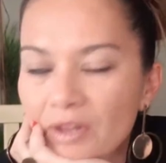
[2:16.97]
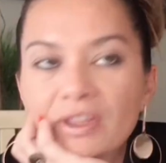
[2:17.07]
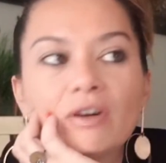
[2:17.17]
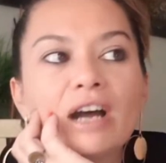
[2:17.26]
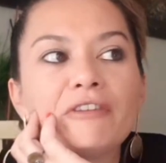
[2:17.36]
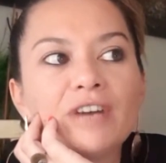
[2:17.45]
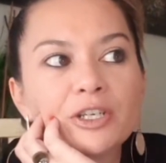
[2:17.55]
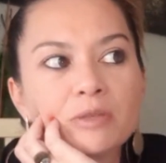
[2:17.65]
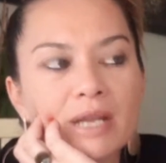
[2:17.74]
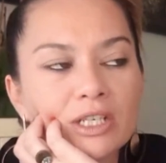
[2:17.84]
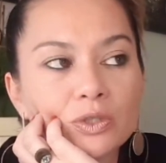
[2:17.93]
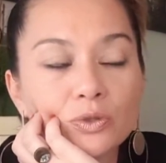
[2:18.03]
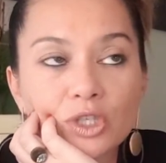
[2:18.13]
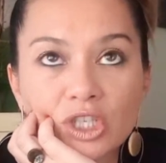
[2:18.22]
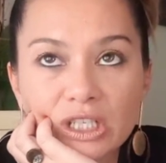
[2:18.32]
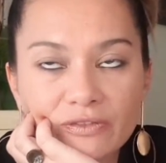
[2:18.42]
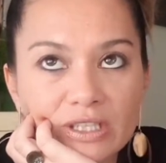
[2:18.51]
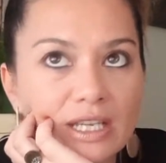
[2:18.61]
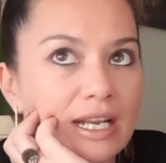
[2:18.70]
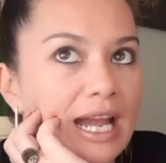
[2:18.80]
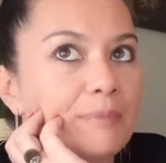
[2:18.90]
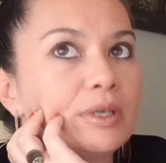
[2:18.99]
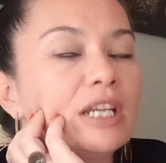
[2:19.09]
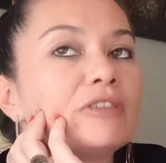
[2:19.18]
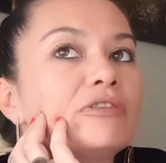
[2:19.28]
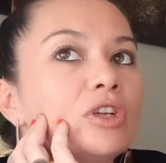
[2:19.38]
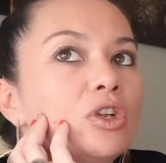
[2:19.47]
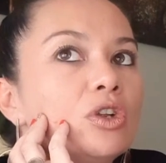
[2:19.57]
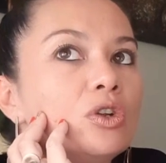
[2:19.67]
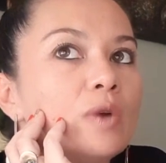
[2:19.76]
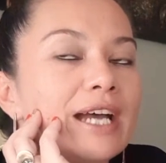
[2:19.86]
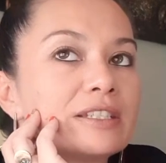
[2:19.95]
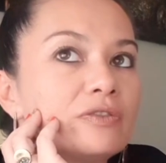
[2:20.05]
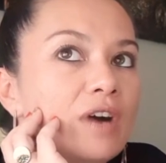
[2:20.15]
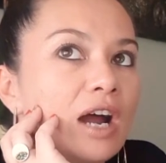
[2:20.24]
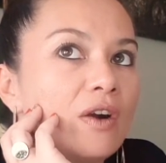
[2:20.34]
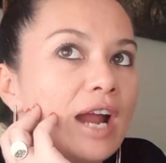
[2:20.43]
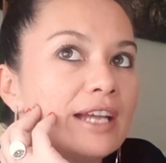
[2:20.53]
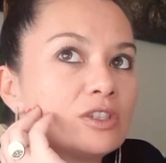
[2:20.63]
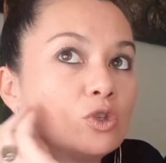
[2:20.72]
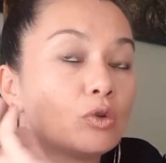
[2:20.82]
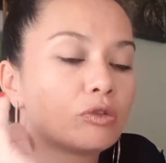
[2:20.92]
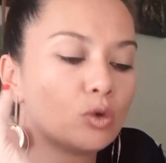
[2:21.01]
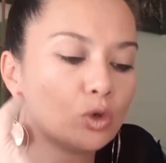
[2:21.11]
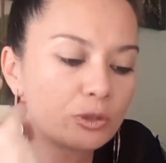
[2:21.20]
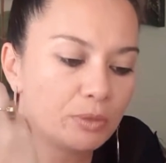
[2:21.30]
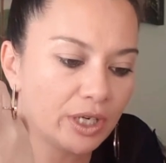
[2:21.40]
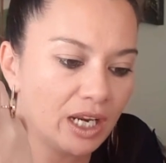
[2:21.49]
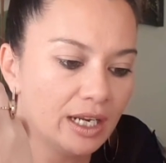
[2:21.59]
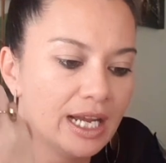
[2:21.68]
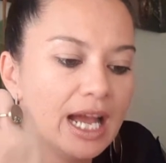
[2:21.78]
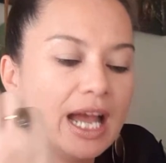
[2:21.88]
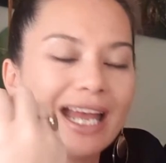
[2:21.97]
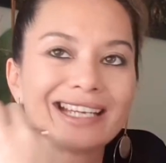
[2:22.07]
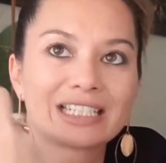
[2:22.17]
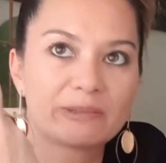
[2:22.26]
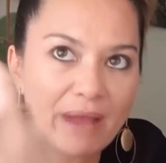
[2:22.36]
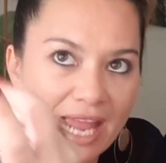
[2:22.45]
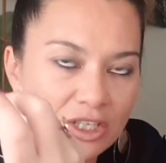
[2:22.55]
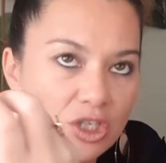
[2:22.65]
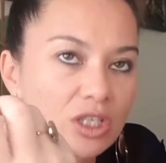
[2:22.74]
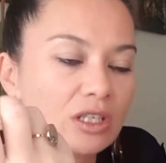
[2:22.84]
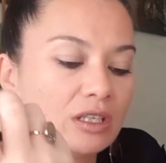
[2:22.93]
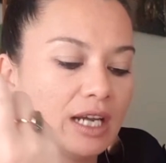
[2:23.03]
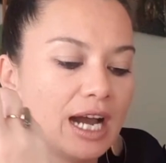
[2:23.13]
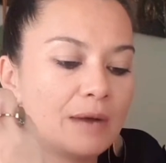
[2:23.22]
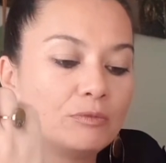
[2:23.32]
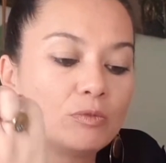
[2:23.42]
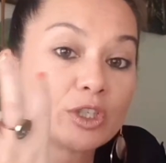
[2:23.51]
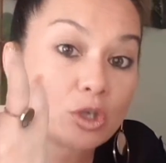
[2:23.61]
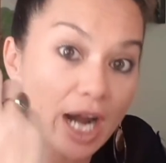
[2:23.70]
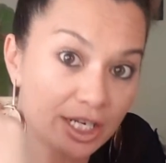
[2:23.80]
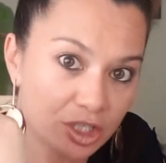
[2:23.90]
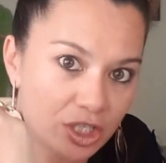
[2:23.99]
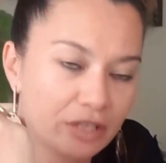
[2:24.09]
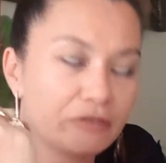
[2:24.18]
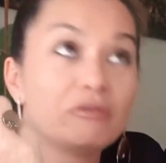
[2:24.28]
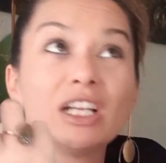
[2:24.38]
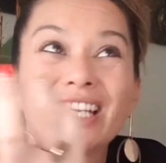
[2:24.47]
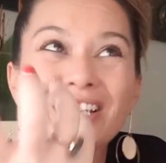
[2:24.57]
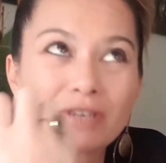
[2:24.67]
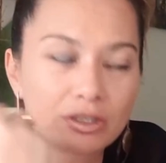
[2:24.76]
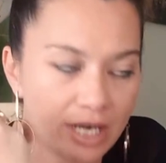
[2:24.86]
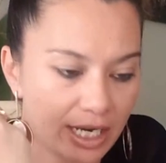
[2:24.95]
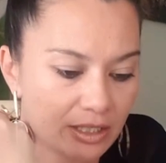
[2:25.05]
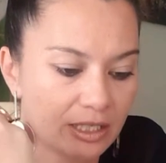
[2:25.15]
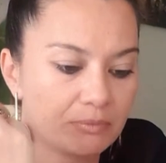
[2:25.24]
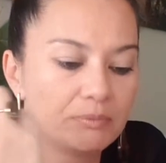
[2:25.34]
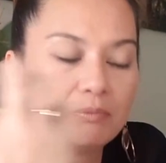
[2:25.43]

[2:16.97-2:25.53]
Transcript: There are fundamental shifts that are happening for you as far as your thought body, expansion, retraction, feeling retracted